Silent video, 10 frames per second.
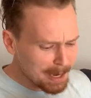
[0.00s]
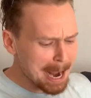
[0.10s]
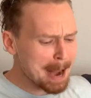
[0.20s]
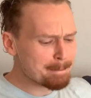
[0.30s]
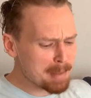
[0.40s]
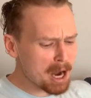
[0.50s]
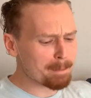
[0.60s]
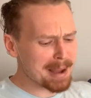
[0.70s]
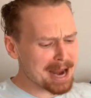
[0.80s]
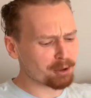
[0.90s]
And
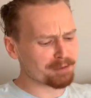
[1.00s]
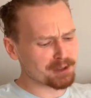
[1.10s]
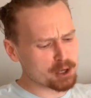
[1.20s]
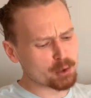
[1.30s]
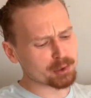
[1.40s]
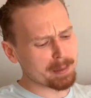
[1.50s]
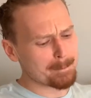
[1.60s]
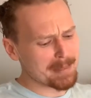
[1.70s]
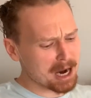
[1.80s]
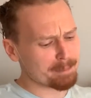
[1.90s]
Mukbang Reviews.
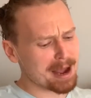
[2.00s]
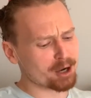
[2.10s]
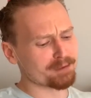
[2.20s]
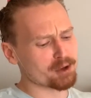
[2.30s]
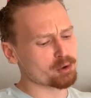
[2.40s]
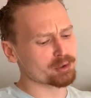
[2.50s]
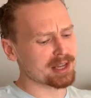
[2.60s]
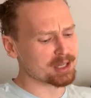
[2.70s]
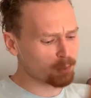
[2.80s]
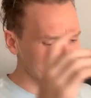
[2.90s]
Mukbang Reviews
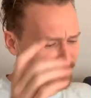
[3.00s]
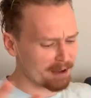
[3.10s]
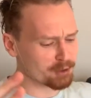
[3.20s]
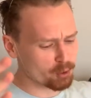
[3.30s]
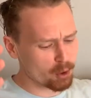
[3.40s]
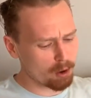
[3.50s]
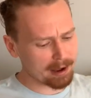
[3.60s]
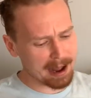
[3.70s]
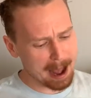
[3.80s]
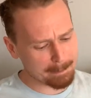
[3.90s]
says, we love you,
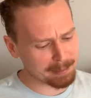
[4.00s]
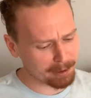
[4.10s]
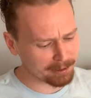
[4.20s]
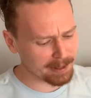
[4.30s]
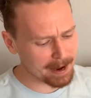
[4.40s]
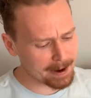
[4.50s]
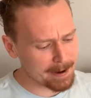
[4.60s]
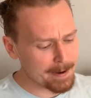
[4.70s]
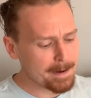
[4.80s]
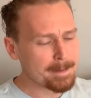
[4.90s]
Coy. Happy
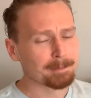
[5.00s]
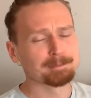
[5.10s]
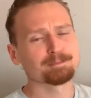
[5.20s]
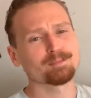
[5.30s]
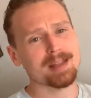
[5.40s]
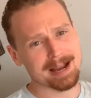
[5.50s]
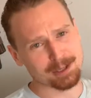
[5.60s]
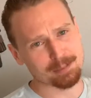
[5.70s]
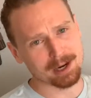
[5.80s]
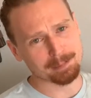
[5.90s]
birthday. Thank
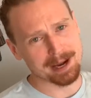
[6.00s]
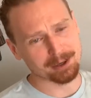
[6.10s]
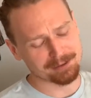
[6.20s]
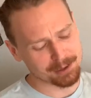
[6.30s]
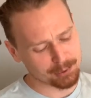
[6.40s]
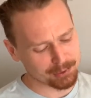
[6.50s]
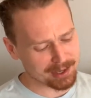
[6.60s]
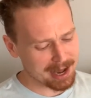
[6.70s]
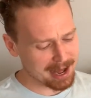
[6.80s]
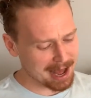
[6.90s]
you, Mukbang
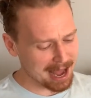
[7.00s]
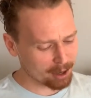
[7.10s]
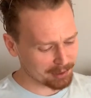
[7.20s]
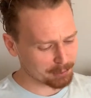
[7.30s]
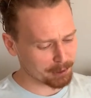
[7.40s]
Reviews. I always